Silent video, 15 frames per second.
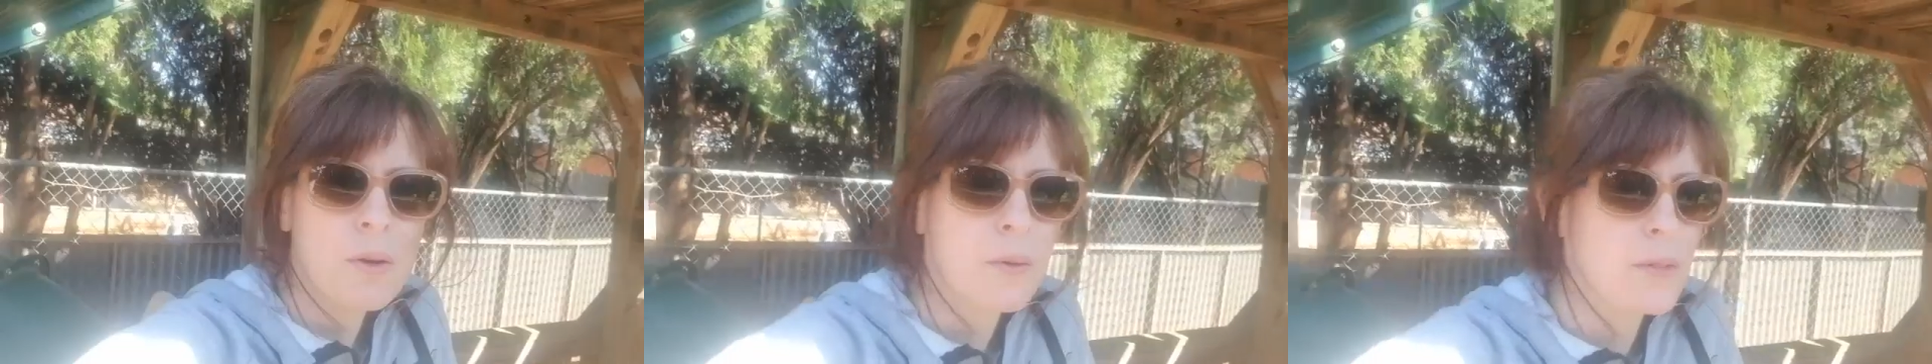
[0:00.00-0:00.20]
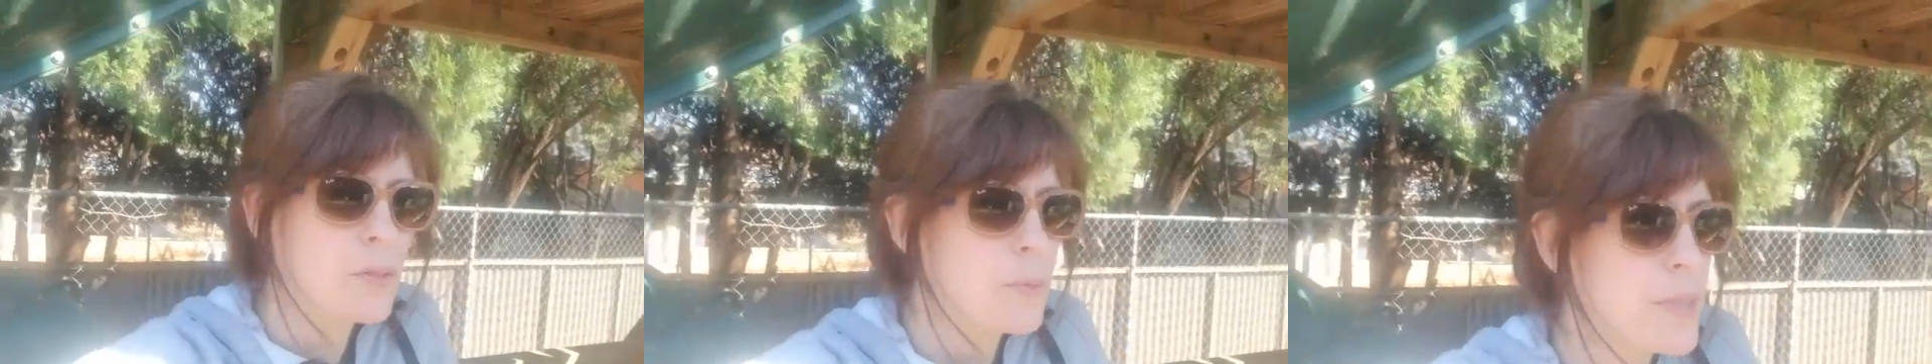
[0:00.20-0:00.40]

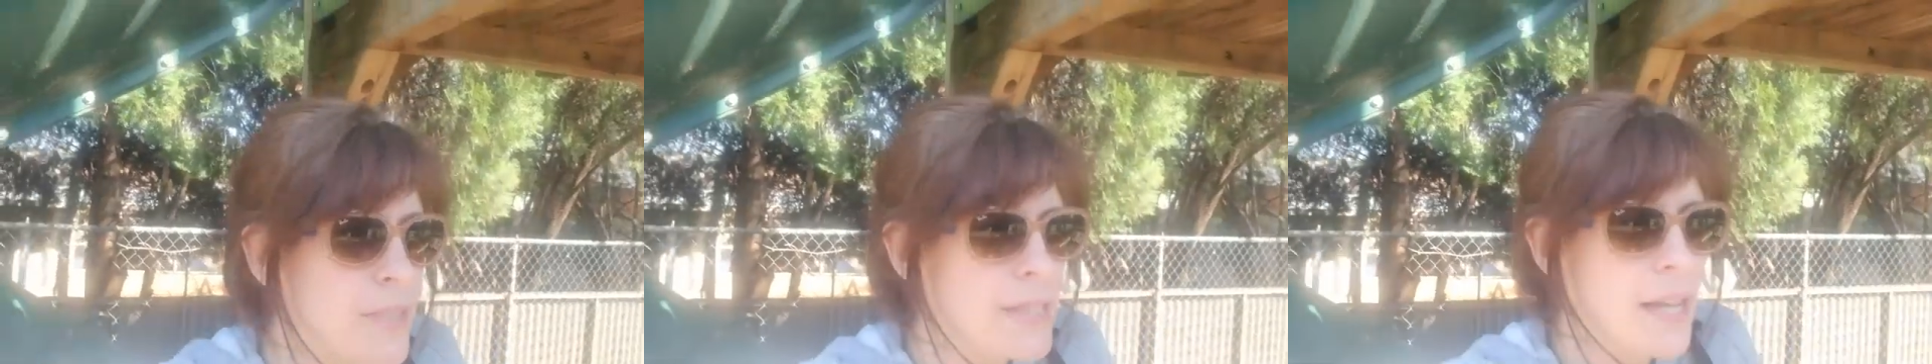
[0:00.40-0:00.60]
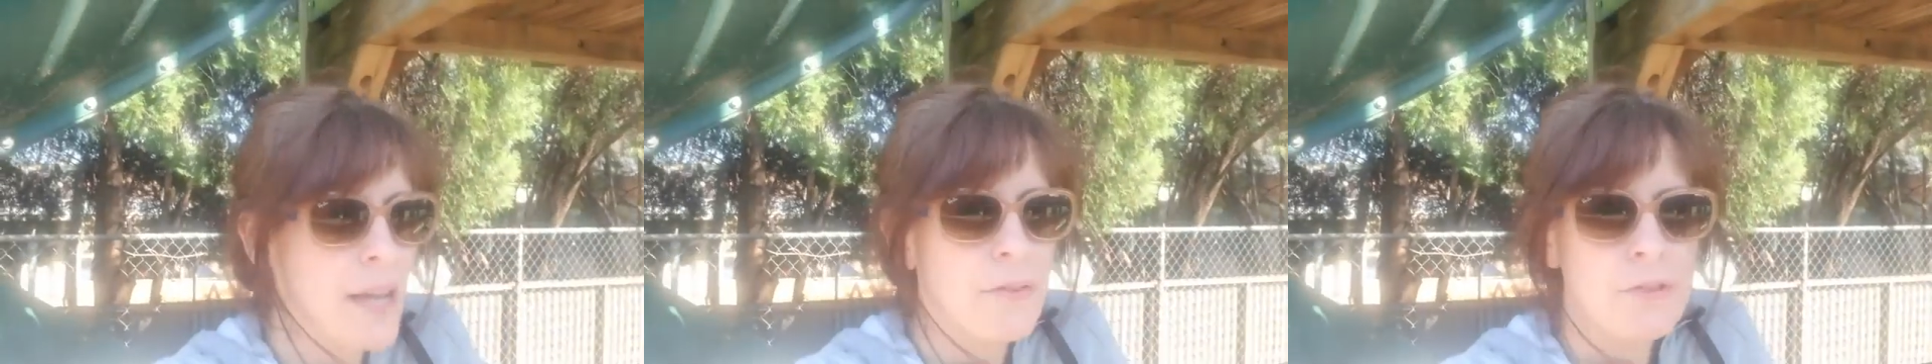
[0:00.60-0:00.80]
Oh, it's
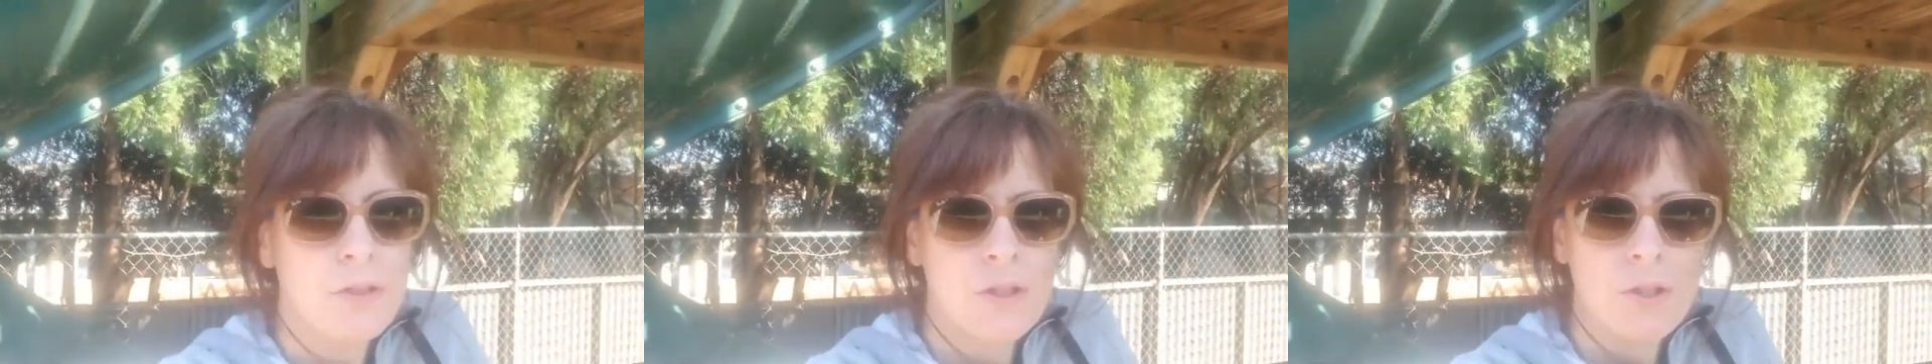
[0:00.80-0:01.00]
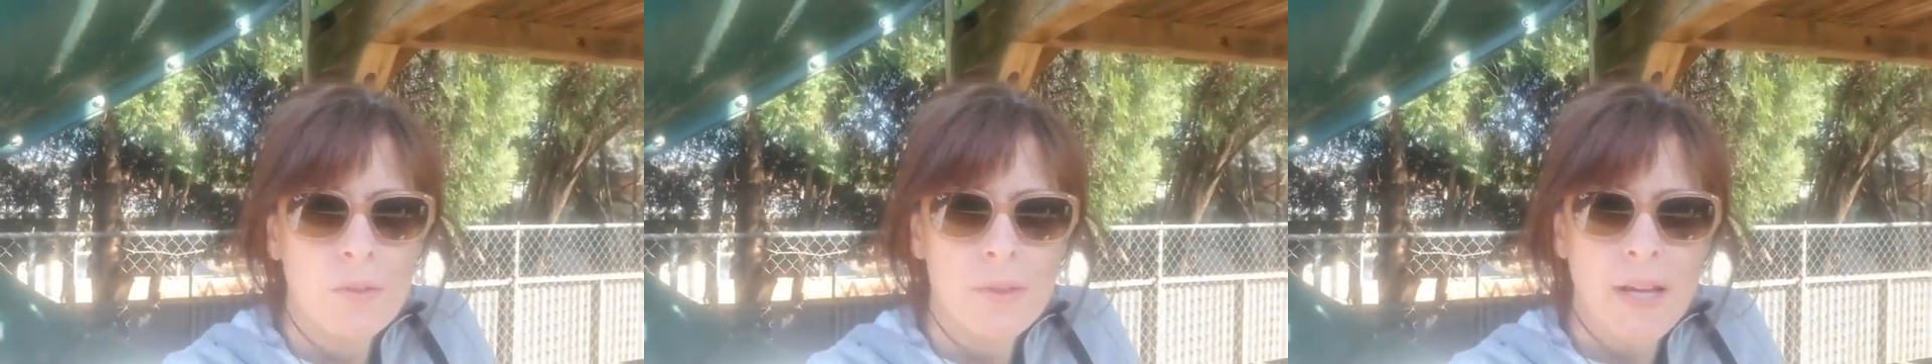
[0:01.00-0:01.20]
Wednesday
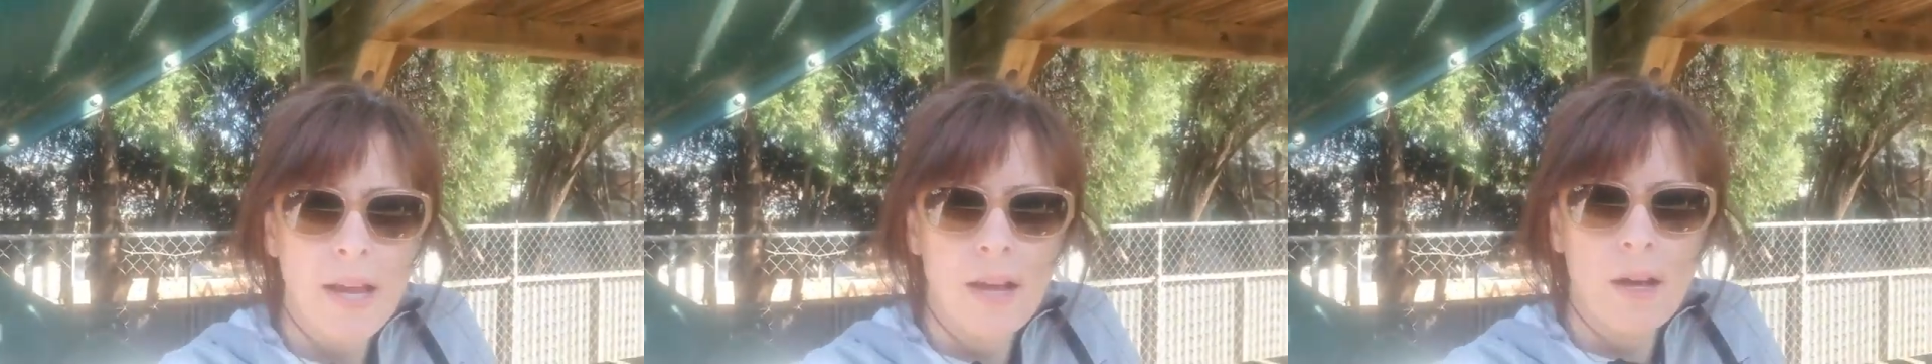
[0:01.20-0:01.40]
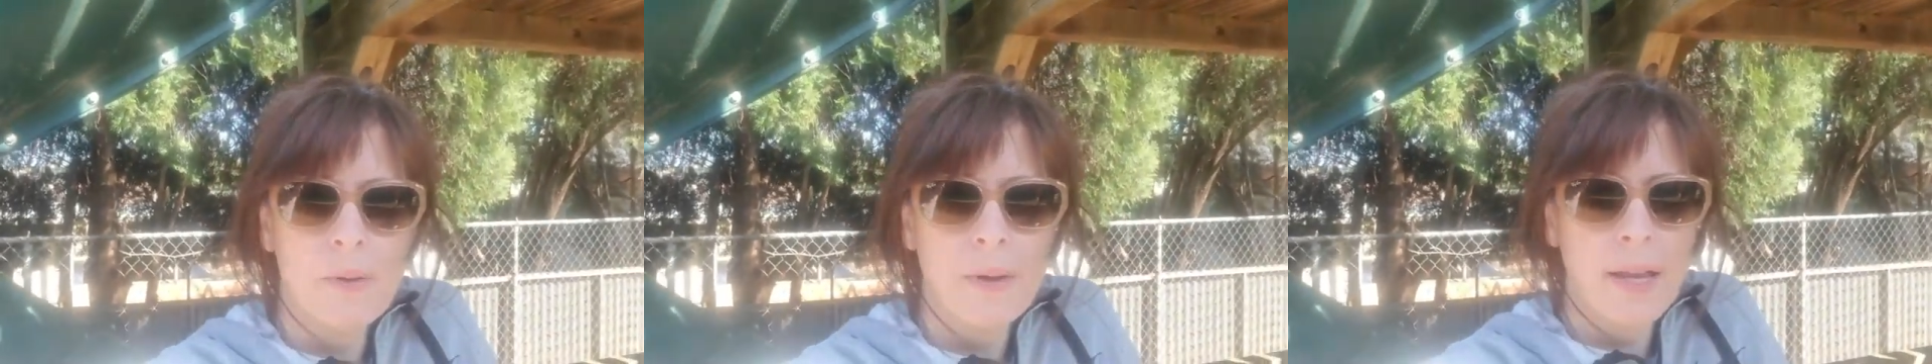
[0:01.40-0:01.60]
afternoon now,